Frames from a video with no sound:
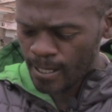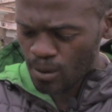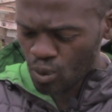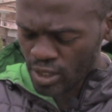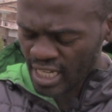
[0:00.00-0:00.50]

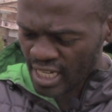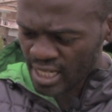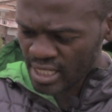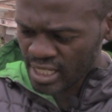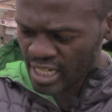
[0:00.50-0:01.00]
What I
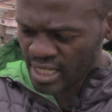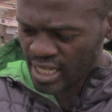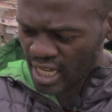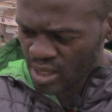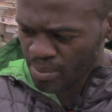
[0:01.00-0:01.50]
can tell
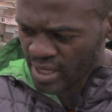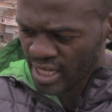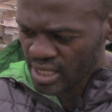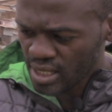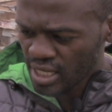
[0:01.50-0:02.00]
the
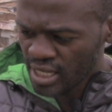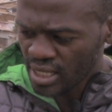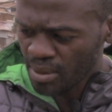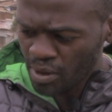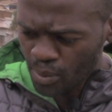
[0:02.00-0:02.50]
aspirants
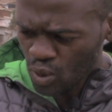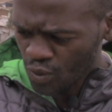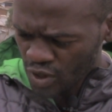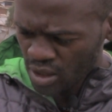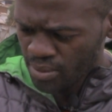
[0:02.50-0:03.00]
and the people
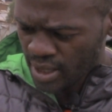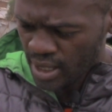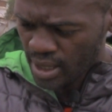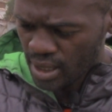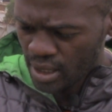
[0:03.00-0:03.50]
of
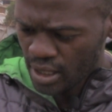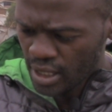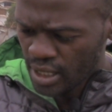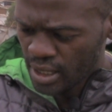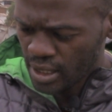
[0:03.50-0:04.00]
Kibra
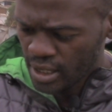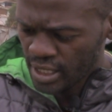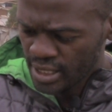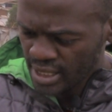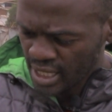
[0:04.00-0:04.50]

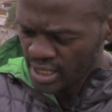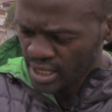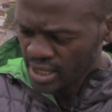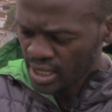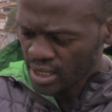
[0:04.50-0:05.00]
as such
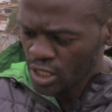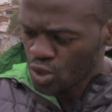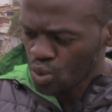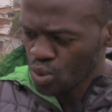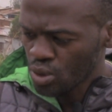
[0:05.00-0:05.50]
is that they
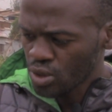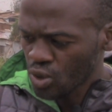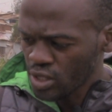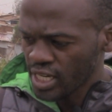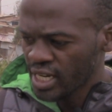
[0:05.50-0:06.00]
should
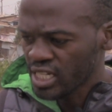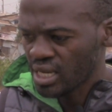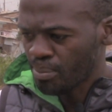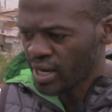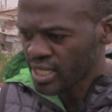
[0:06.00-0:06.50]
not elect
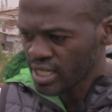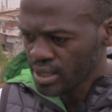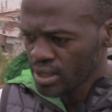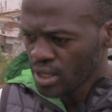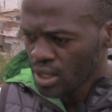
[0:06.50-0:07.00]
a party.
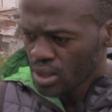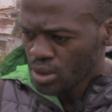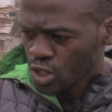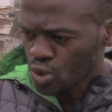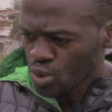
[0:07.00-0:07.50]

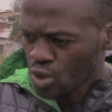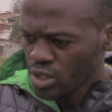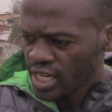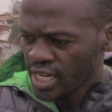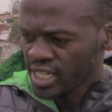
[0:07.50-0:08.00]
They should
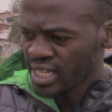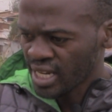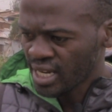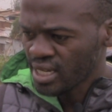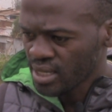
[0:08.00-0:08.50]
not elect a
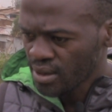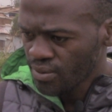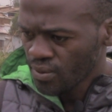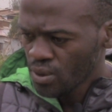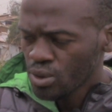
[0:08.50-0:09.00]
relative,
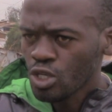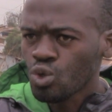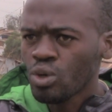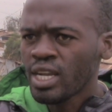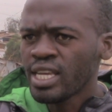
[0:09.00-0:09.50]
they
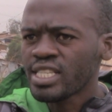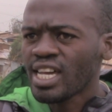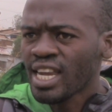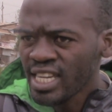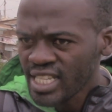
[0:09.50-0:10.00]
should elect
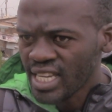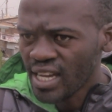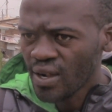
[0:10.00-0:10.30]
a leader.